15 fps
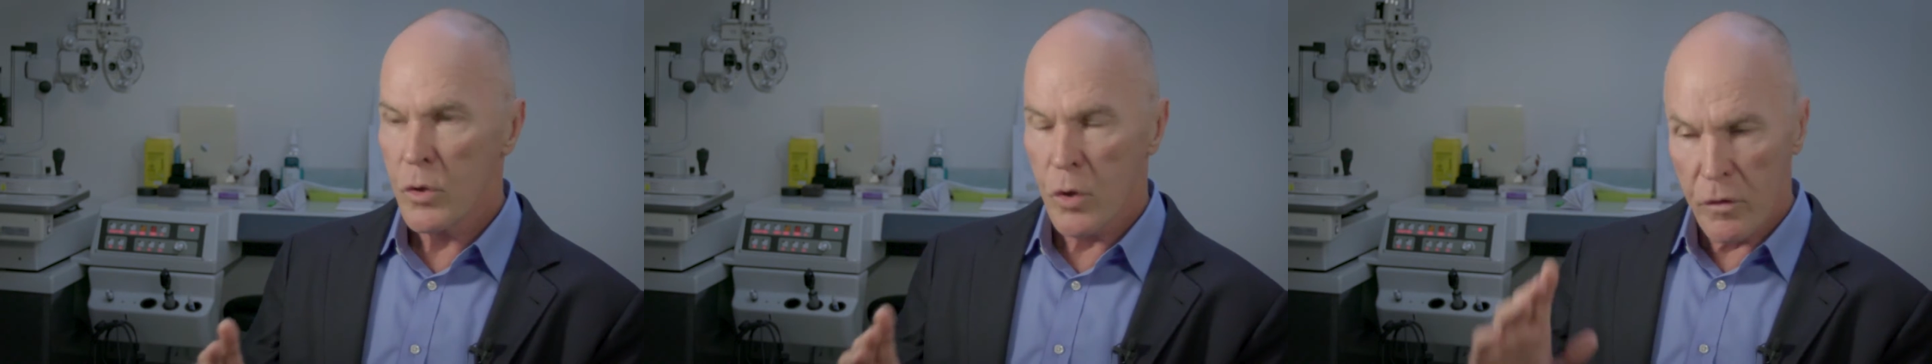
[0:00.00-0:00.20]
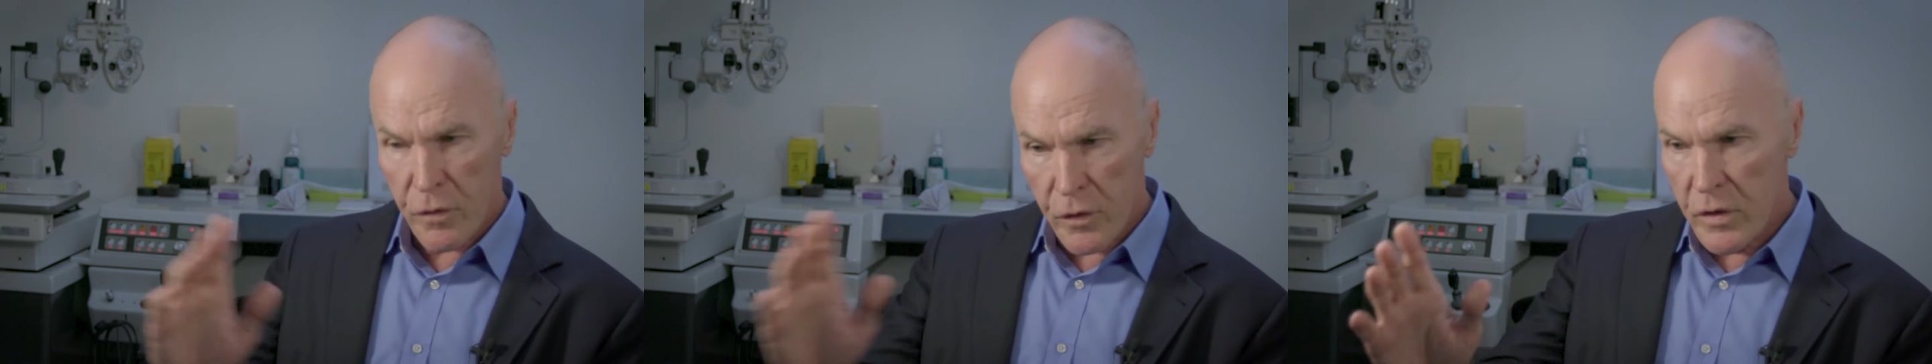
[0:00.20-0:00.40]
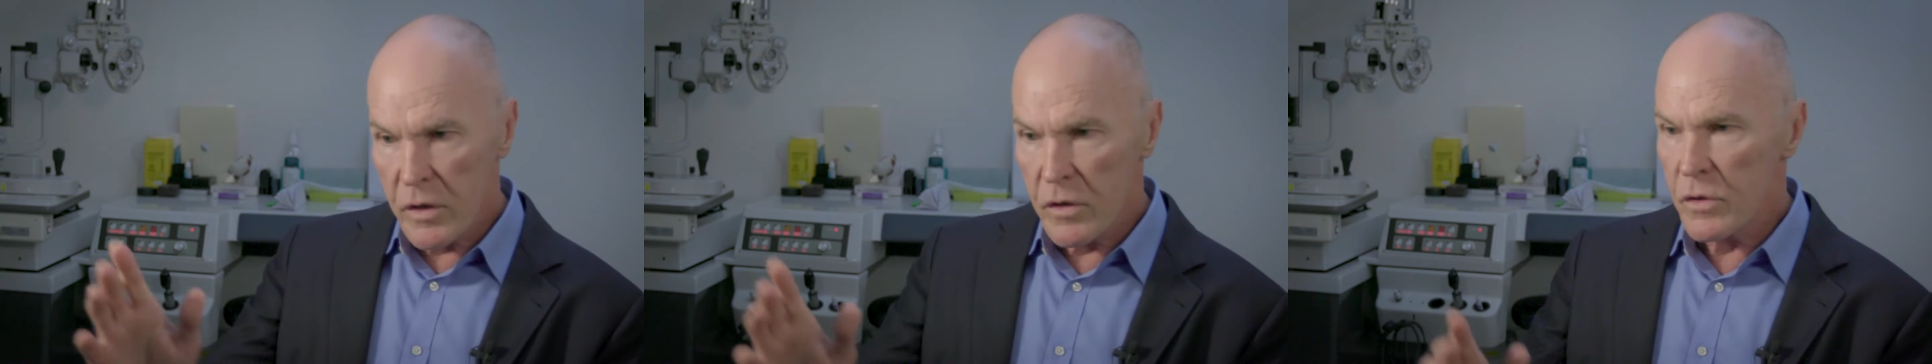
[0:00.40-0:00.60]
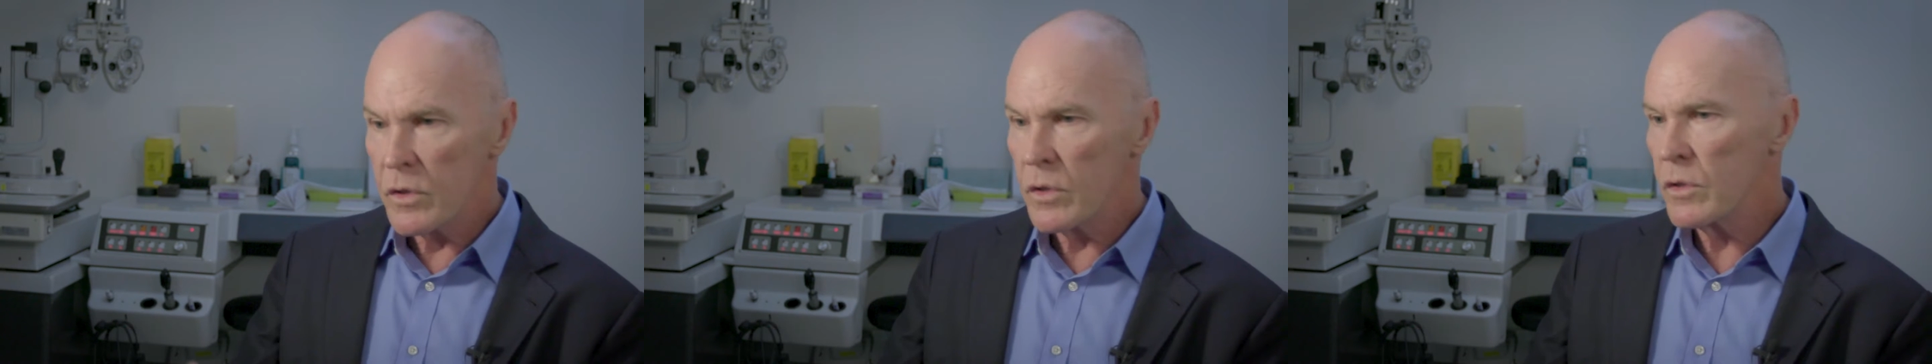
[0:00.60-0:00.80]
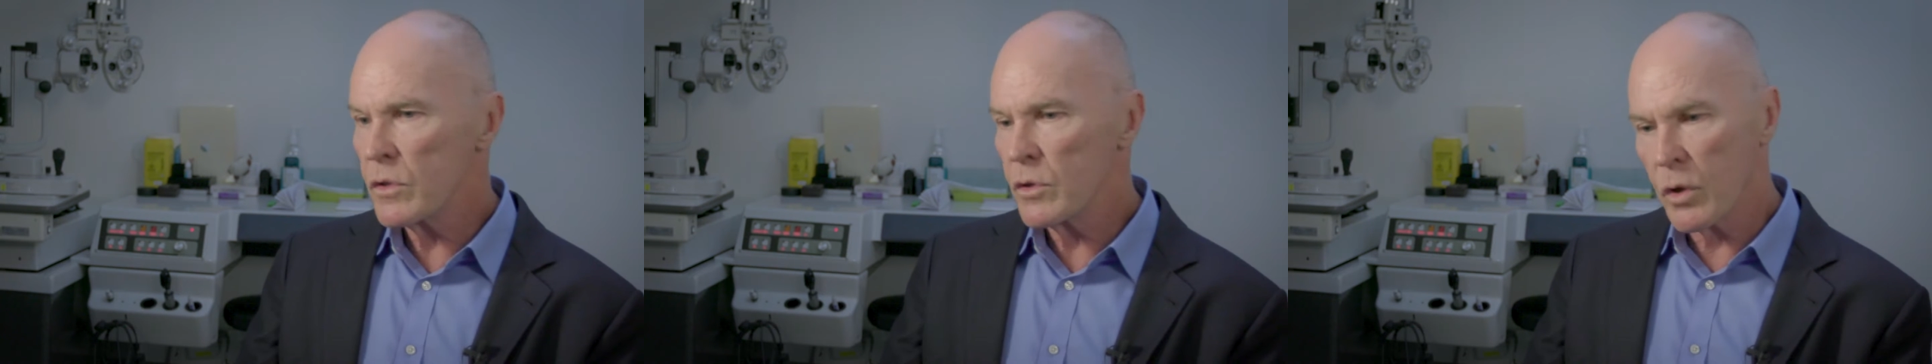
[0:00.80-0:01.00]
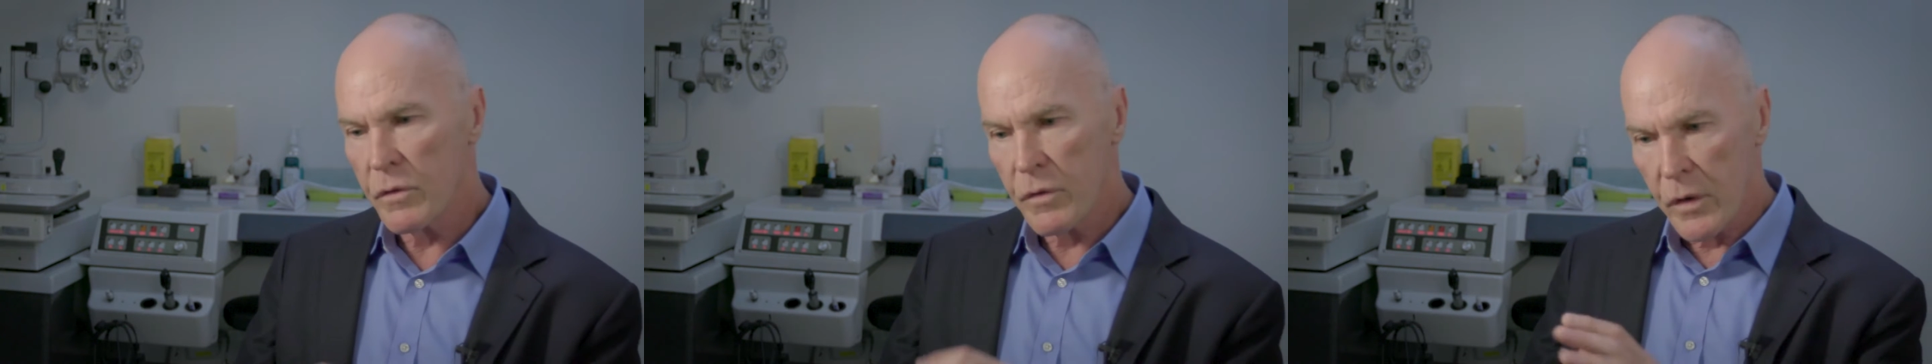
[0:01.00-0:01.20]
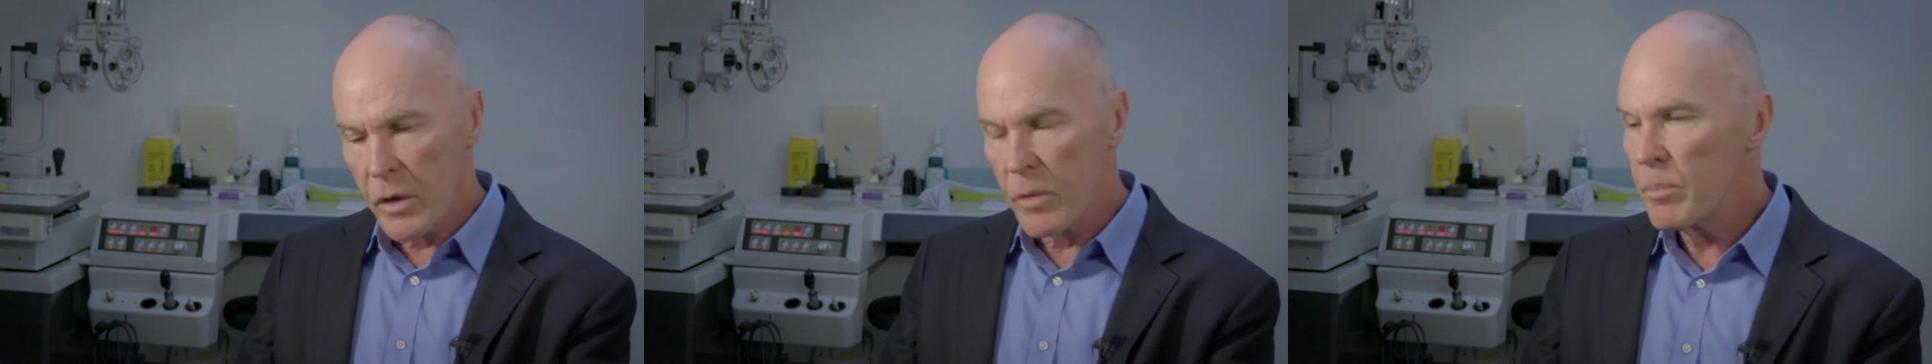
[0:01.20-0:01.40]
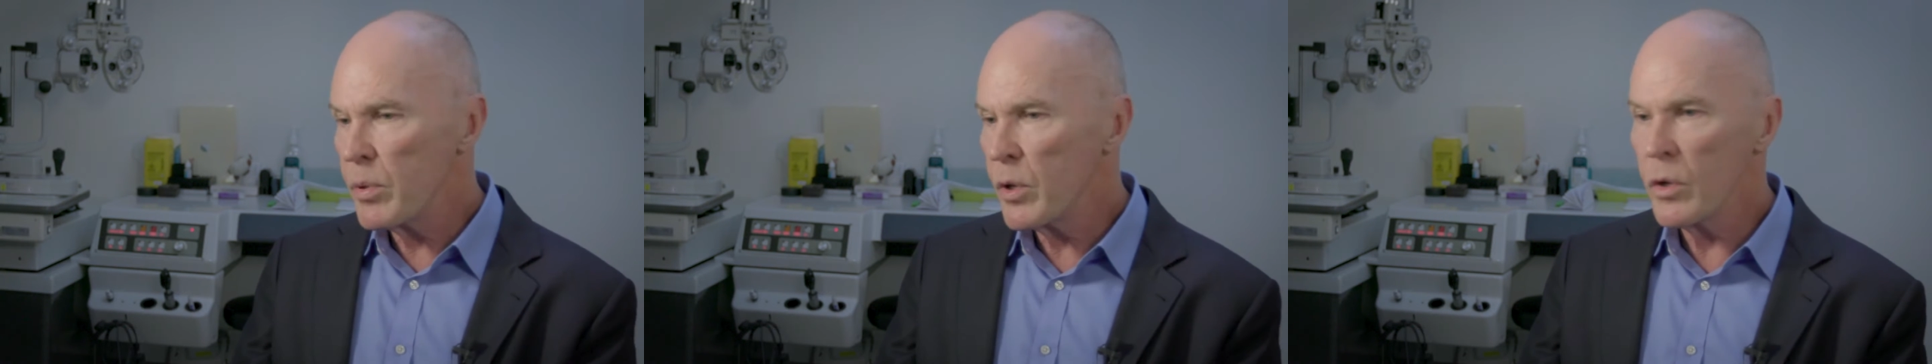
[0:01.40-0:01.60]
Not for distance, not for
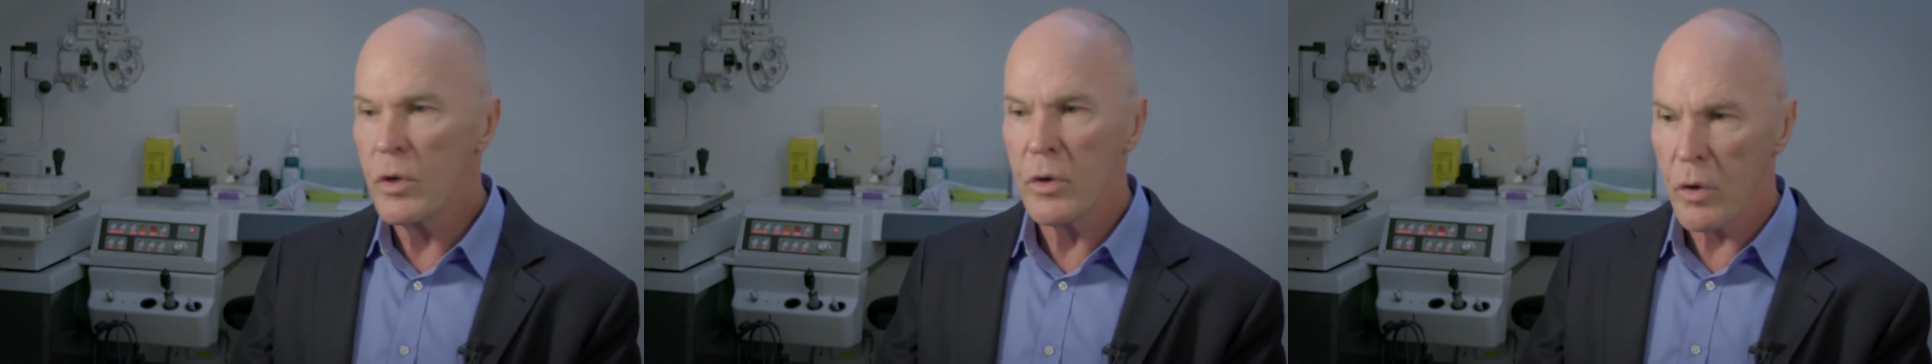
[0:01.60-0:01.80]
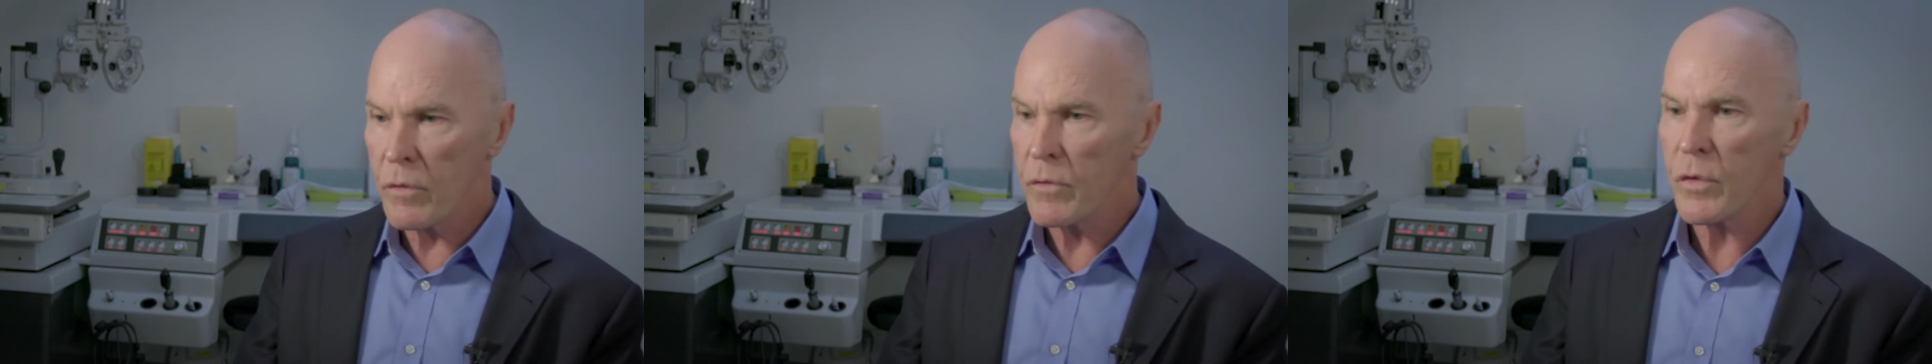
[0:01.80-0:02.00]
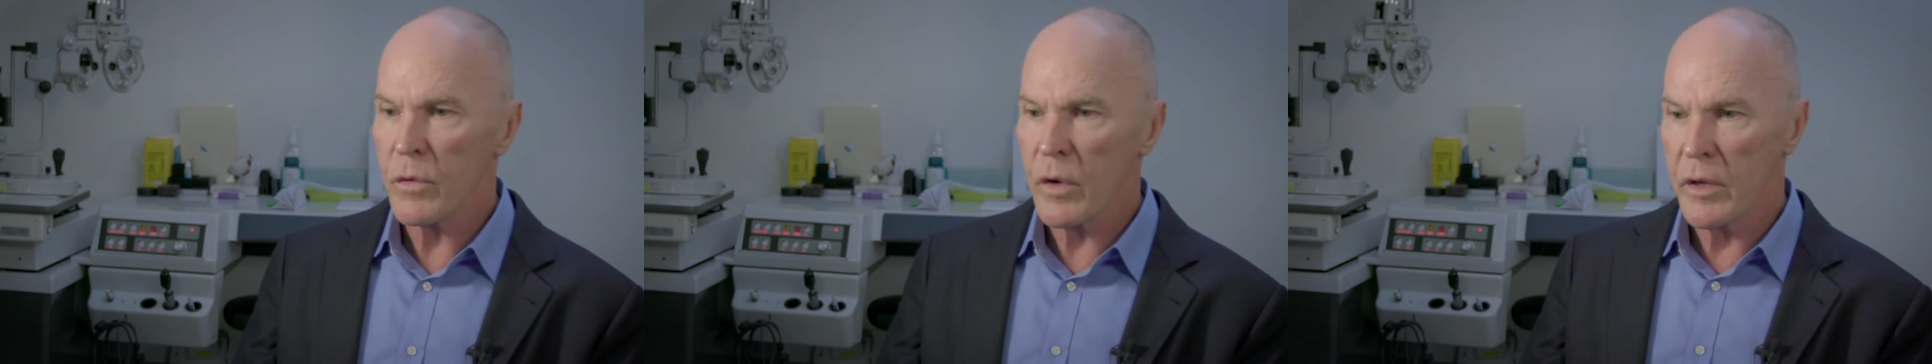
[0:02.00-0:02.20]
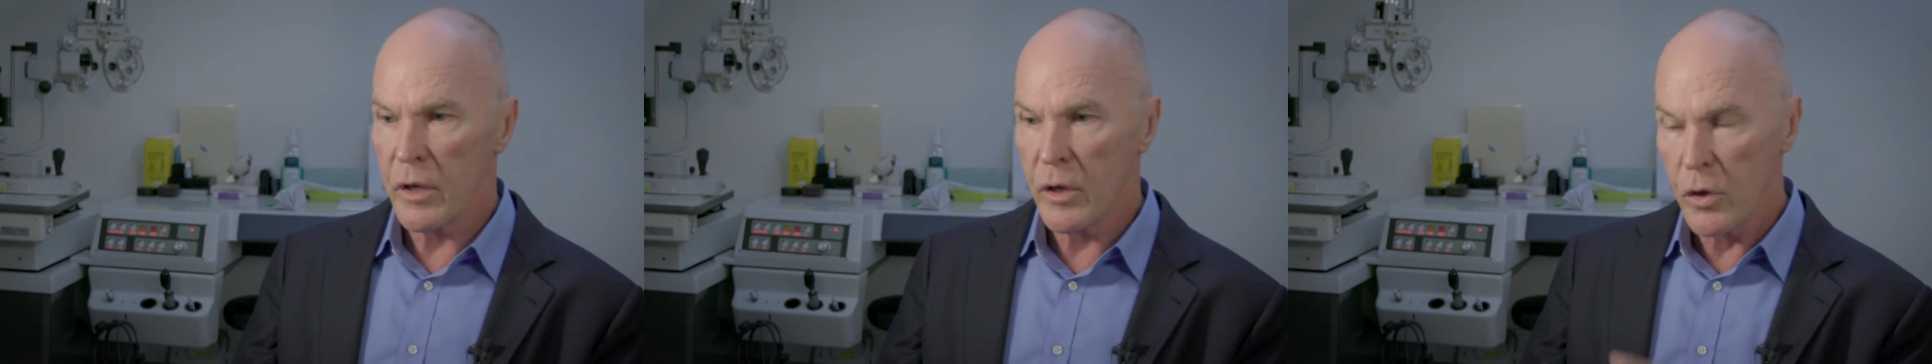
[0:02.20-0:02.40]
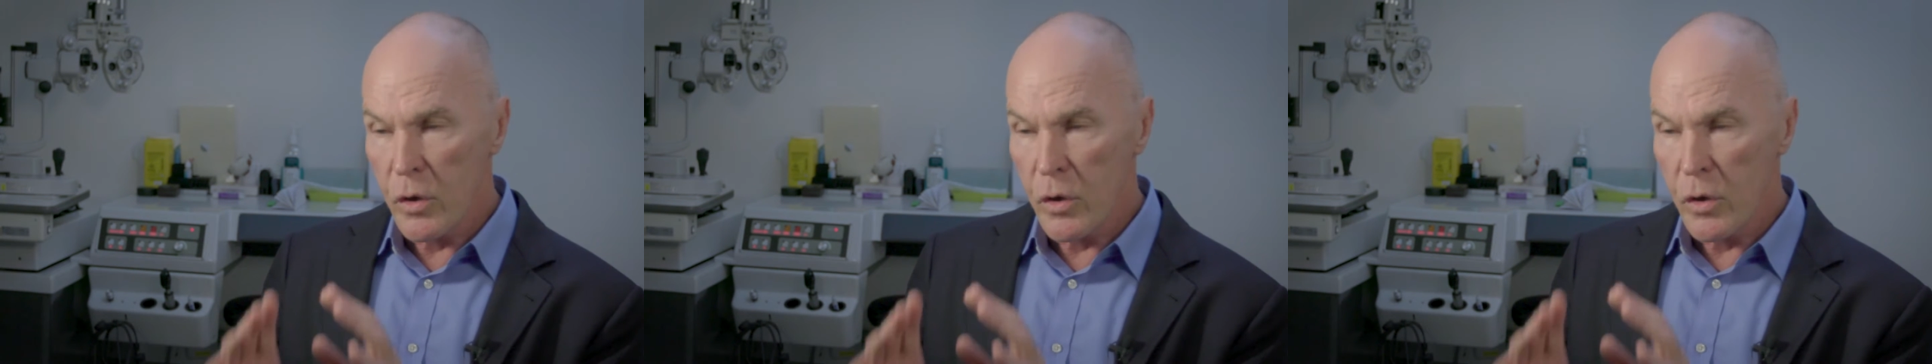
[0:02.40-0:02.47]
computer, not for reading.